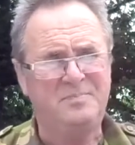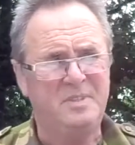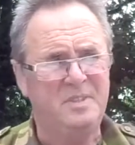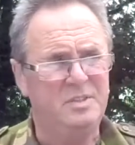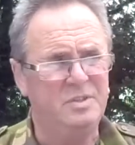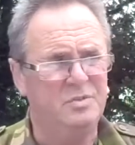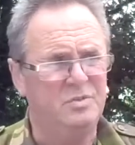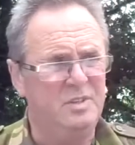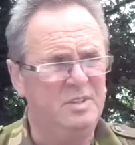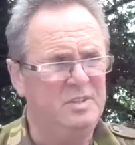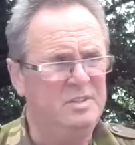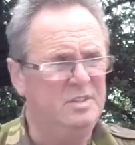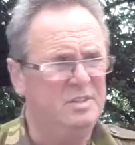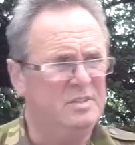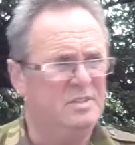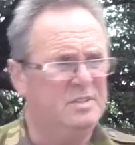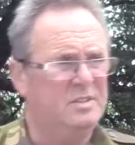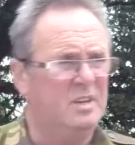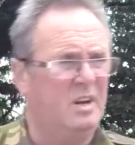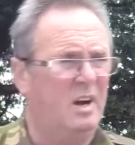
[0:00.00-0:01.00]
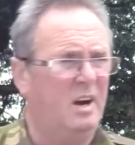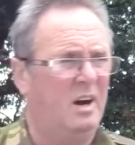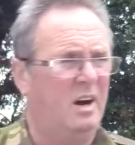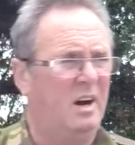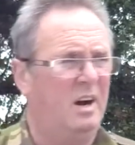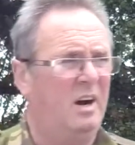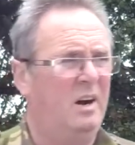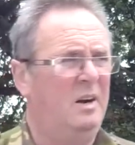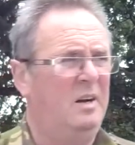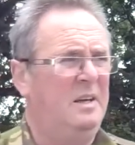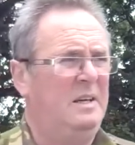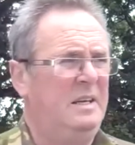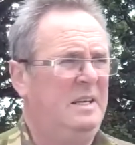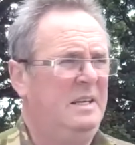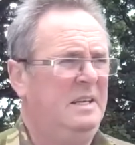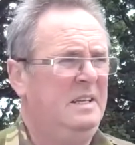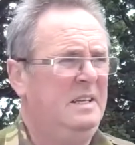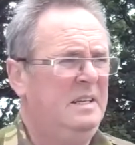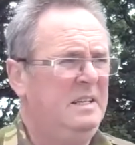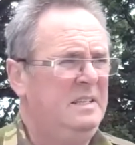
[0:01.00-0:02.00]
Astringents are
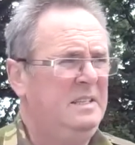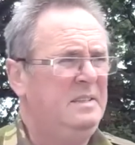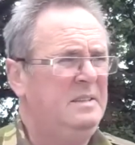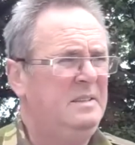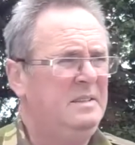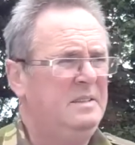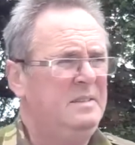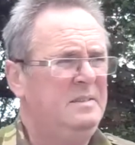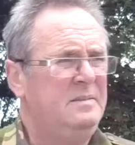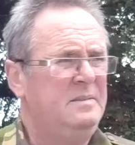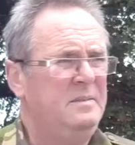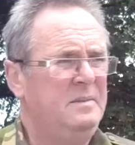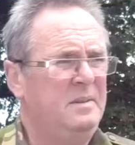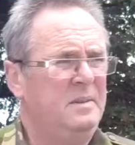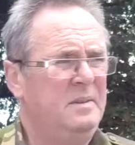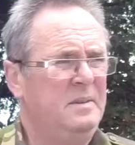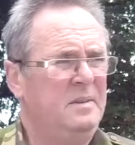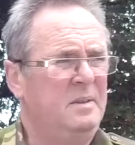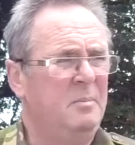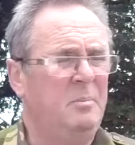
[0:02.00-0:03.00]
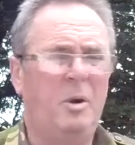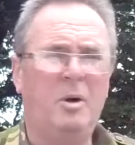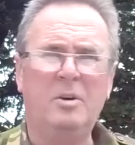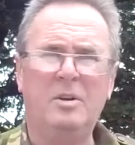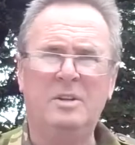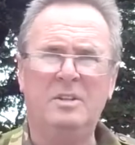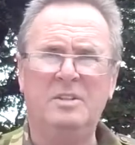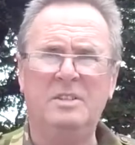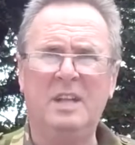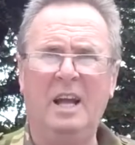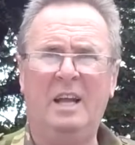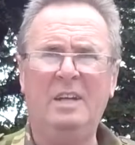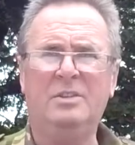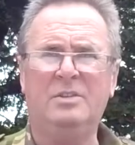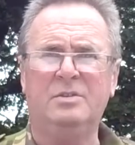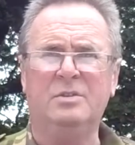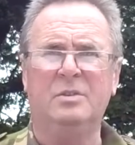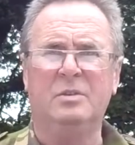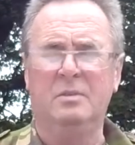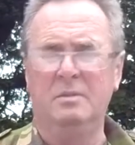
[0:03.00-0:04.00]
the body's
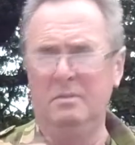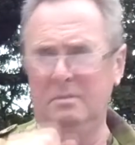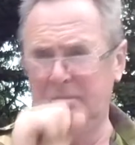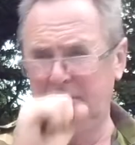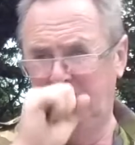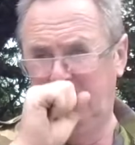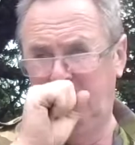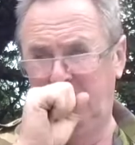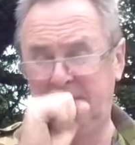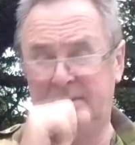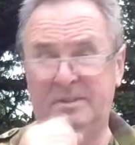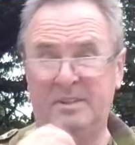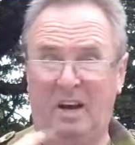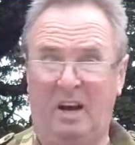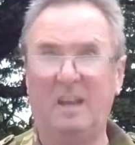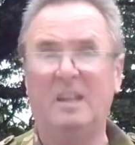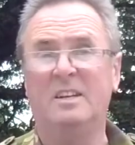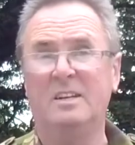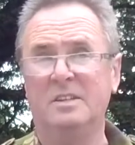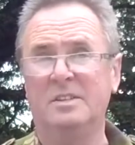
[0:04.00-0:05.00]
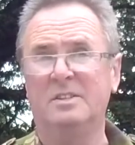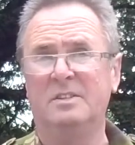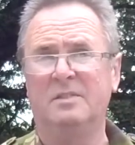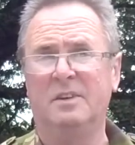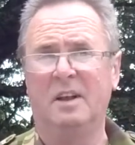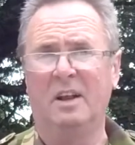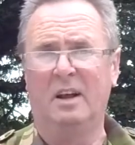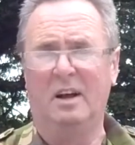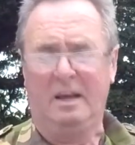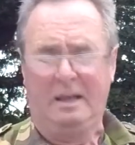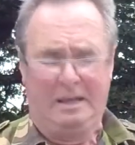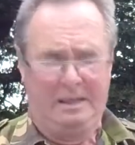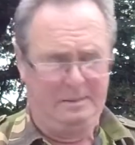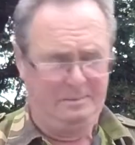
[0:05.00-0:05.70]
natural tighteners, if you like.